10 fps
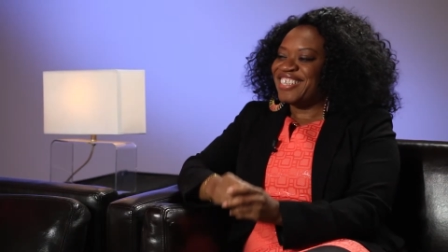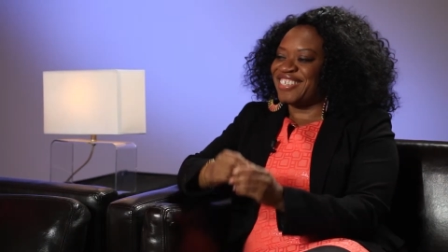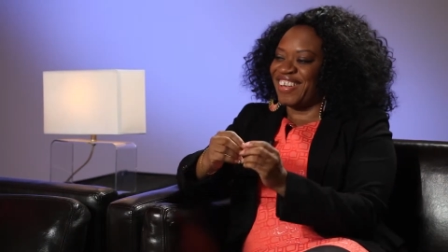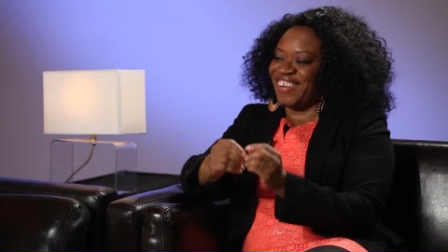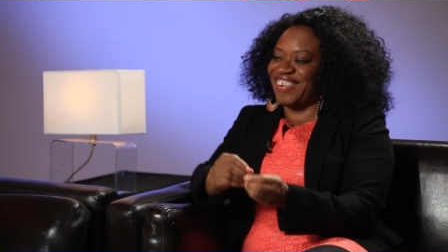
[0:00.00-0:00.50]

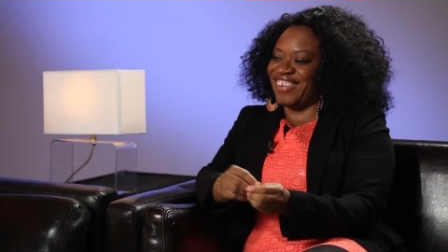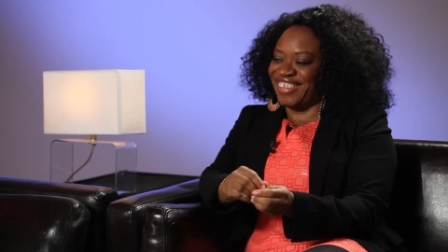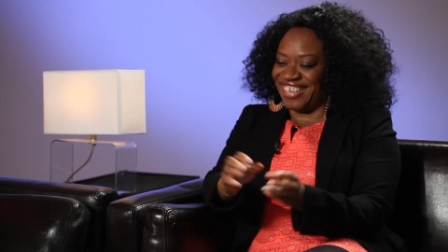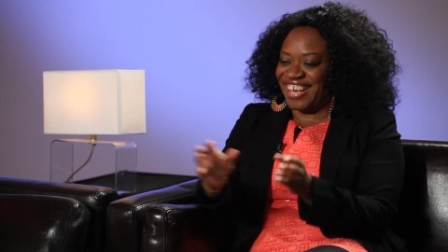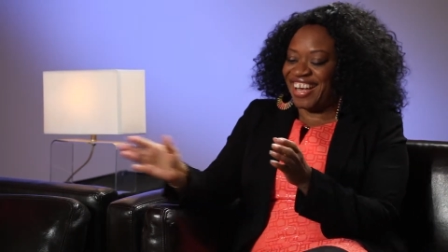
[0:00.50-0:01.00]
So
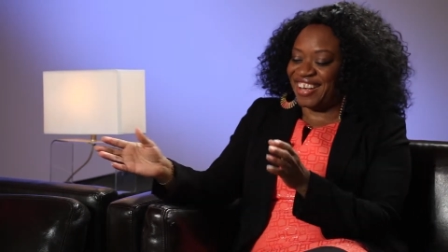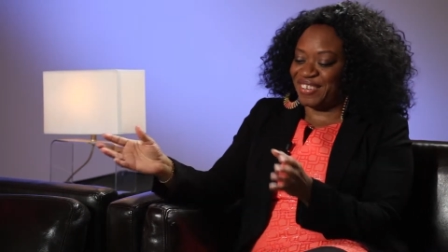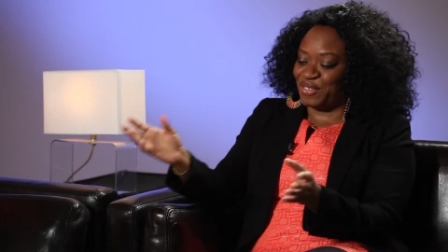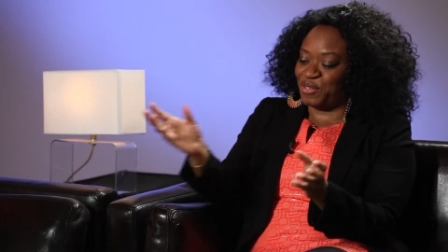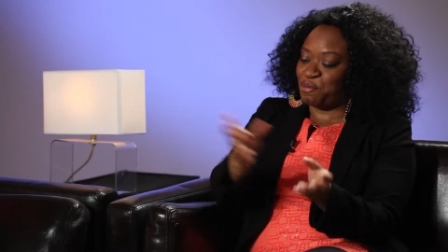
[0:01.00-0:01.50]
yeah, I
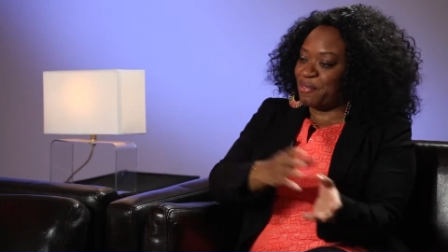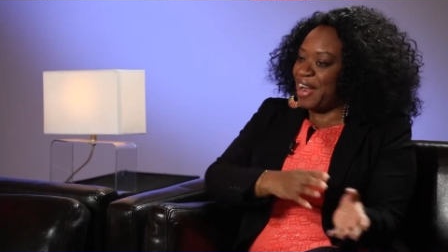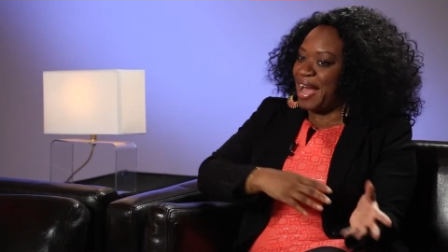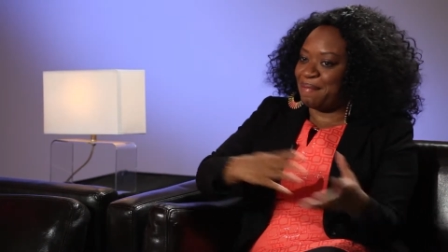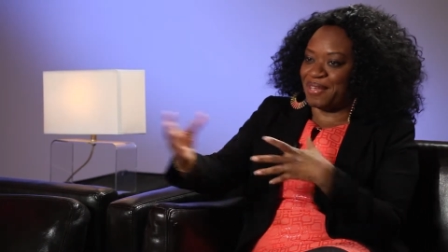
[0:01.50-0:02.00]
was super
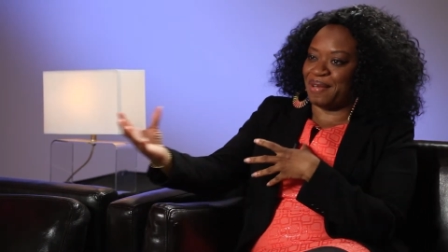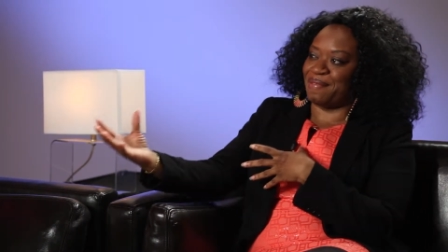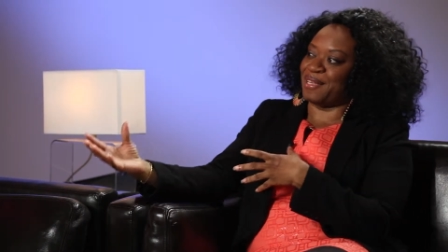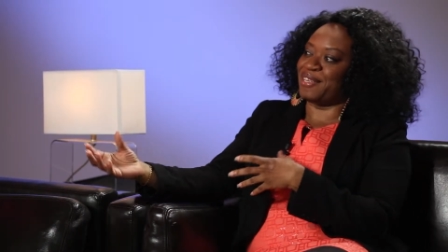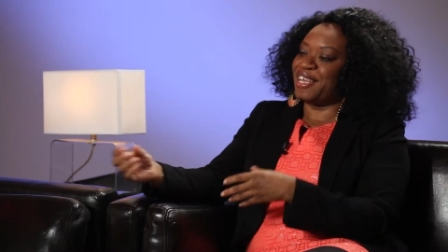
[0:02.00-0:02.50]
happy. I
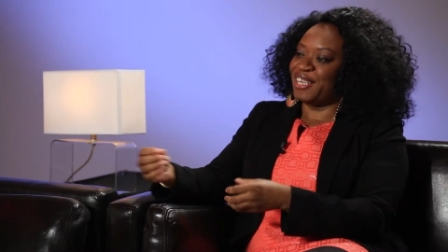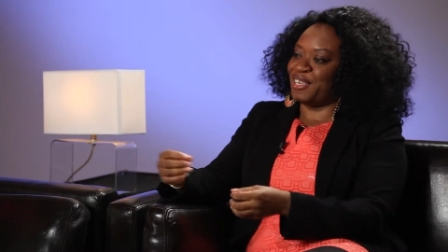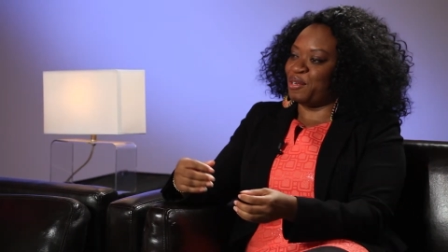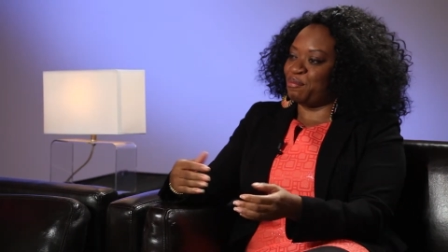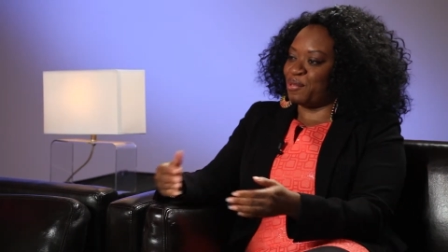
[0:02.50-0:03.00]
mean,
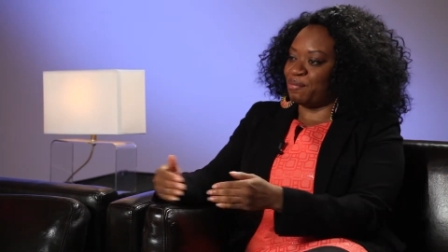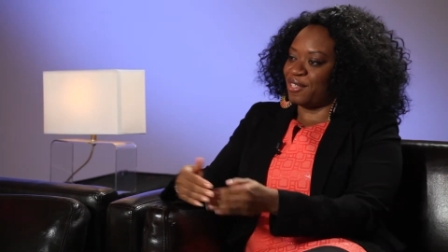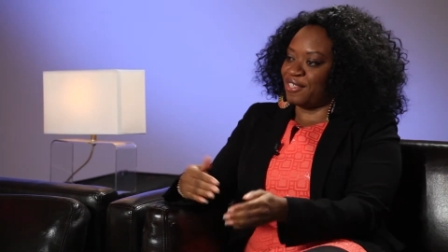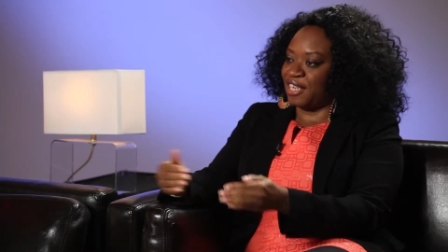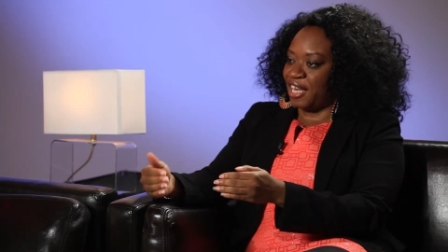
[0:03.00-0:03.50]

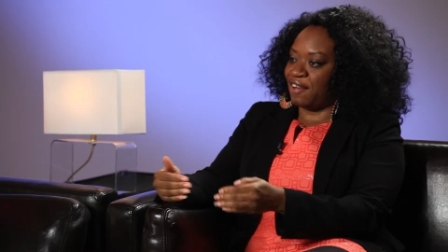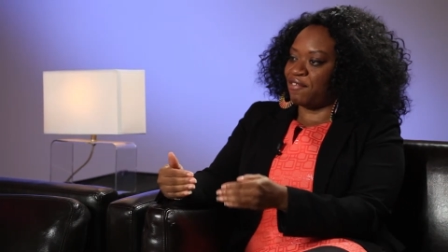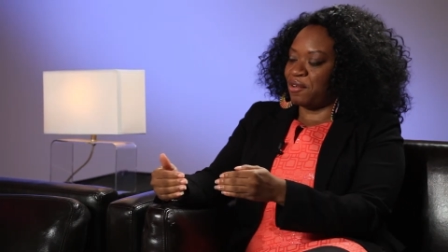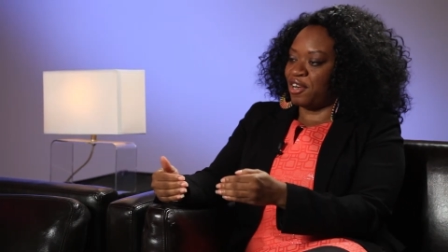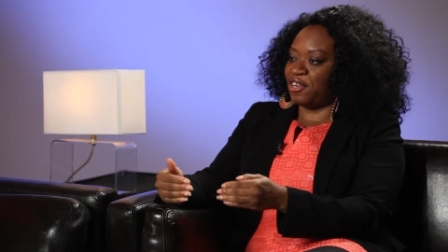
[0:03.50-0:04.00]
publicity
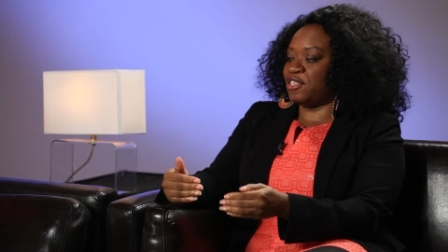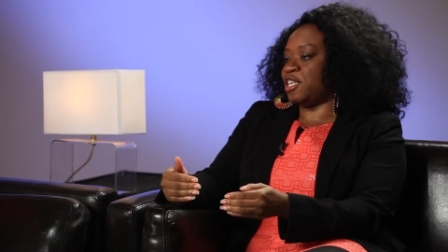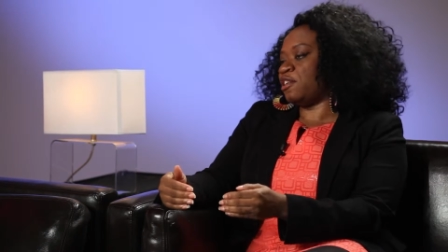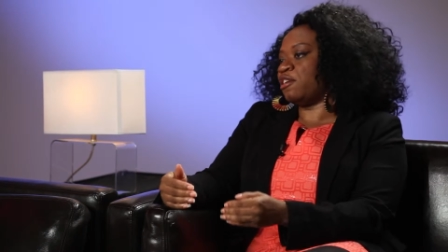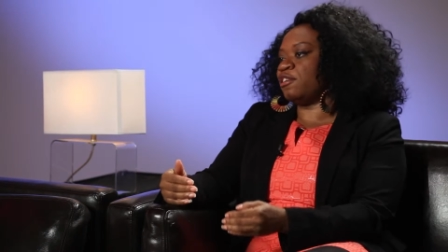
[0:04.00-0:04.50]
everywhere and
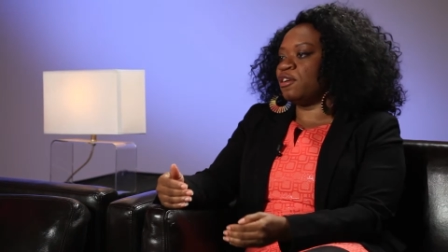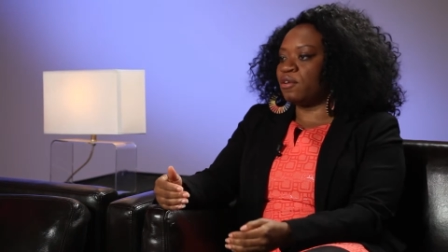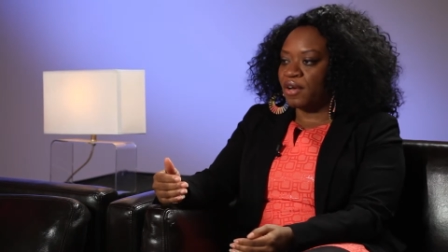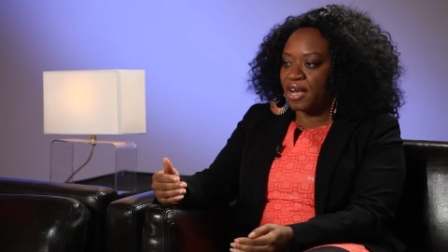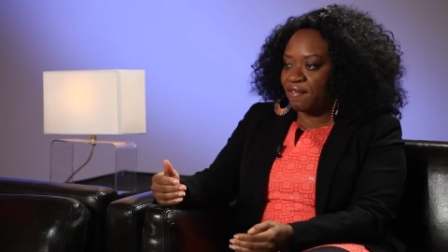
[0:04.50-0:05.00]
seeing our
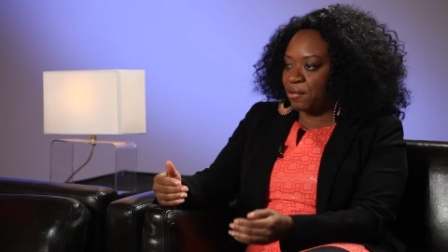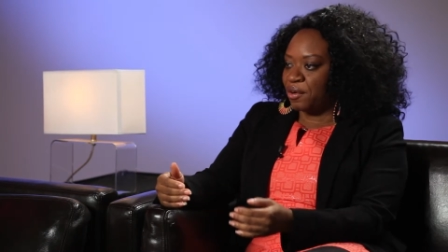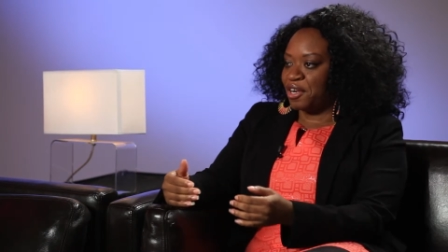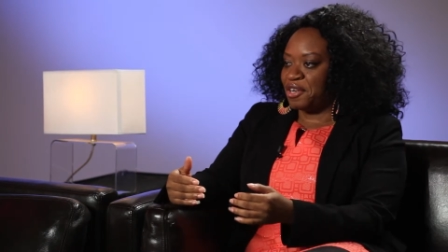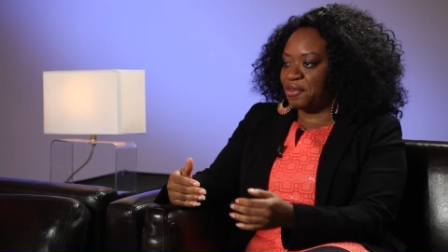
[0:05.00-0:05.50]
logo
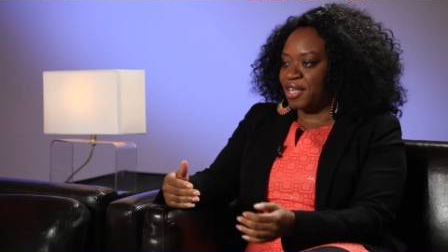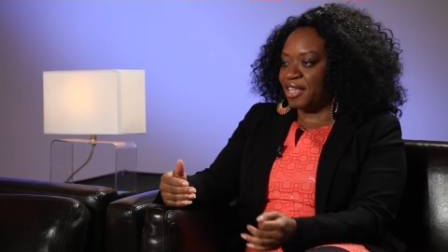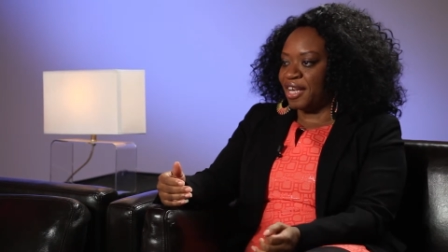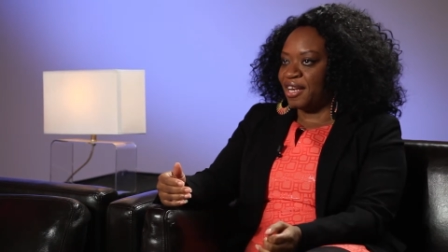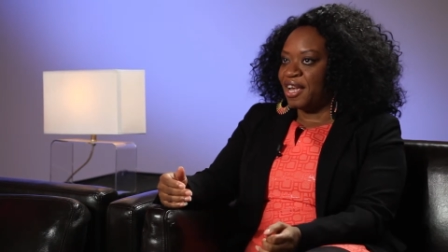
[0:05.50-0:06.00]
everywhere and
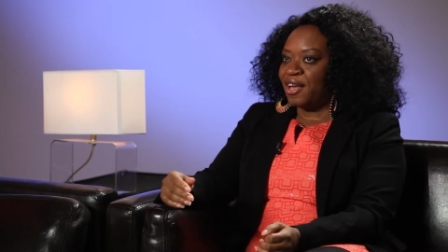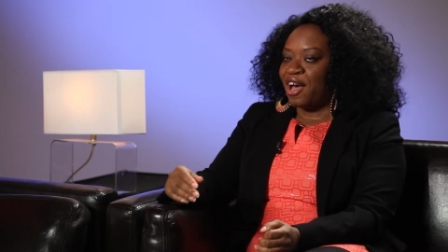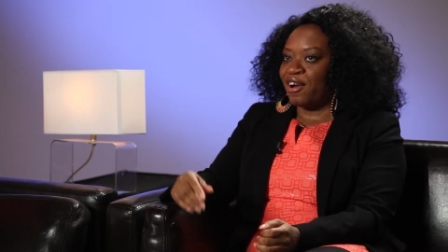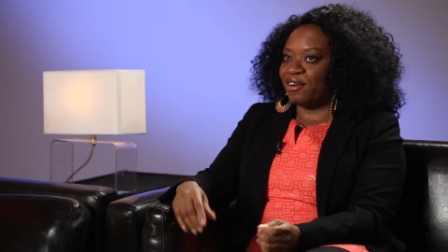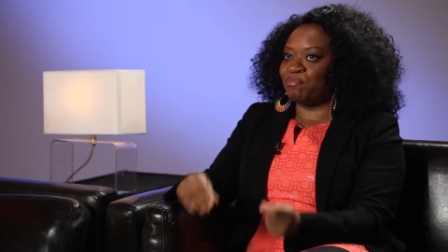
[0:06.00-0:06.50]
knowing that
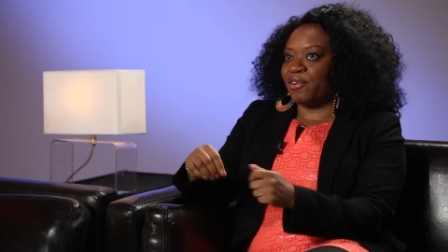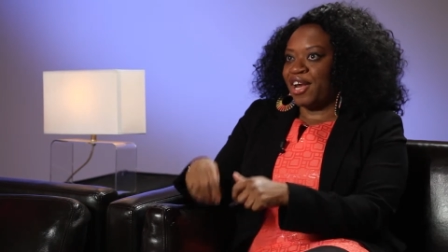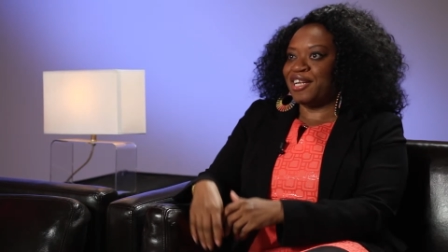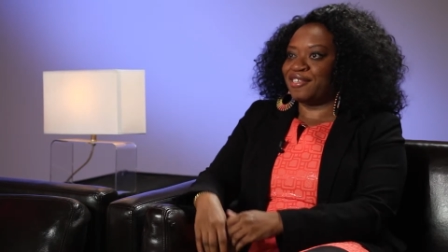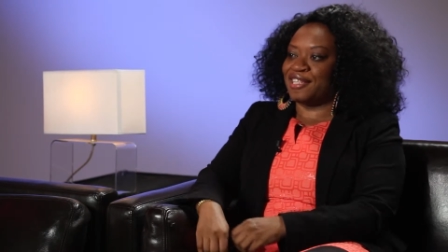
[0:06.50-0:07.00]
our
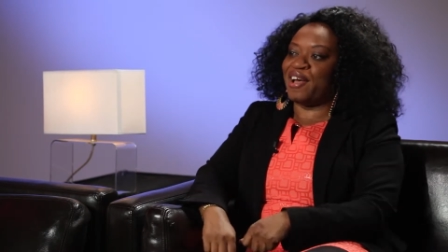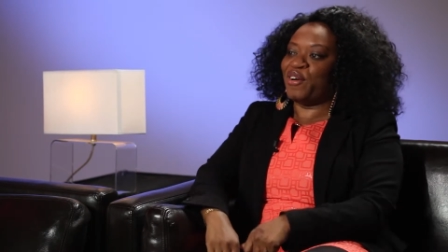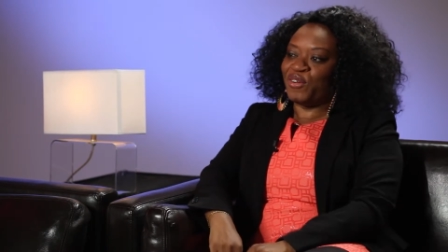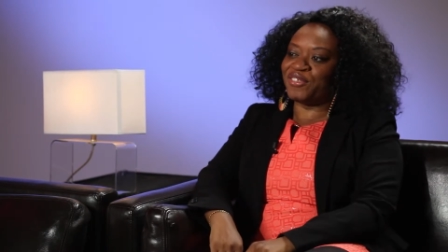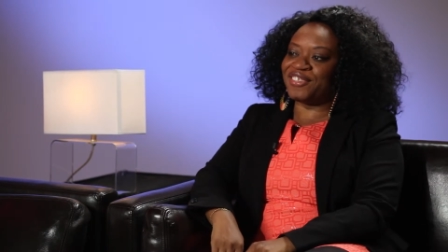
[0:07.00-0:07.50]
brand is
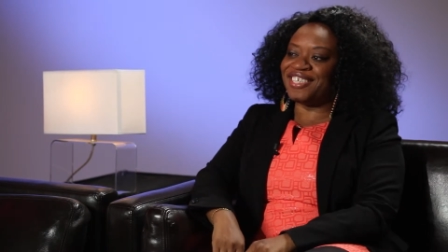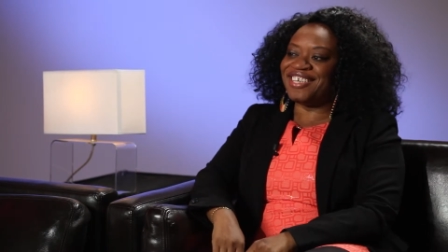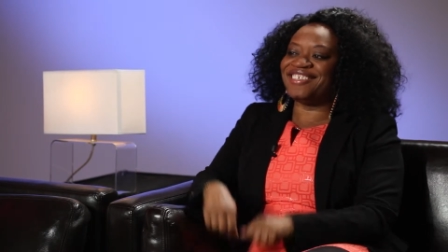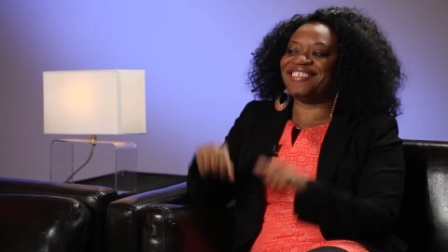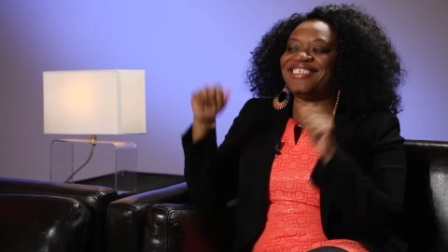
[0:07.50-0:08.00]
now
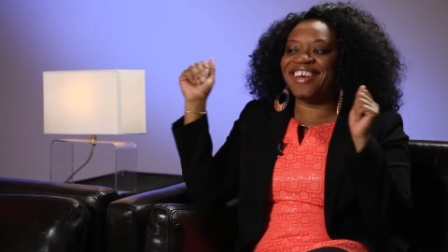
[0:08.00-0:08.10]
overseas.